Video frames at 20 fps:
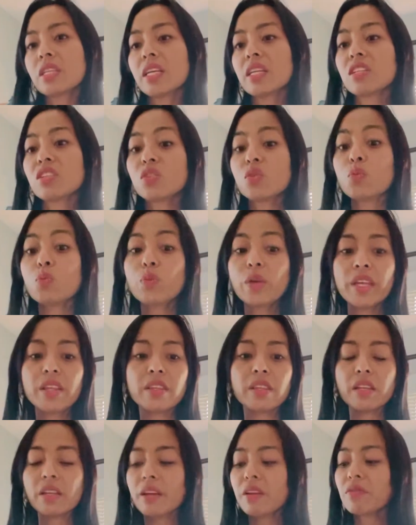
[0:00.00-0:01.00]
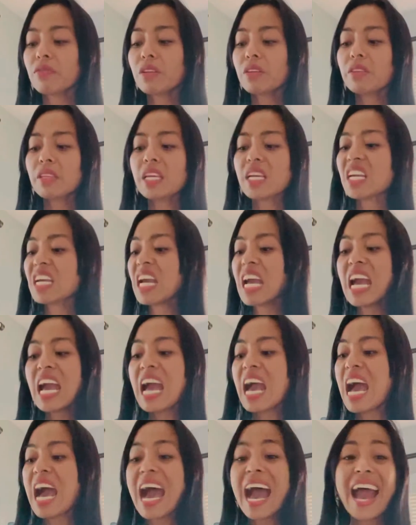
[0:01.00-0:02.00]
like the width and everything,
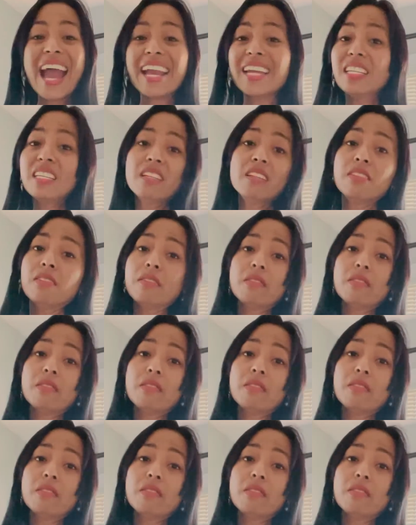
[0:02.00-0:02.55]
I didn't